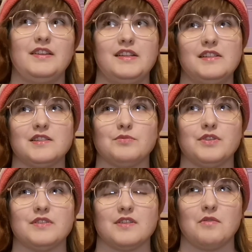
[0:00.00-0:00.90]
deals
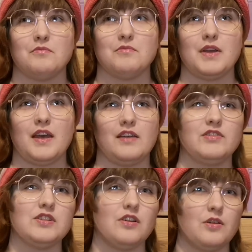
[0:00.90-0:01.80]
with some
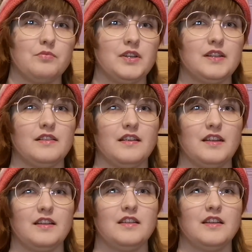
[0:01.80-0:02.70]
heavy topic like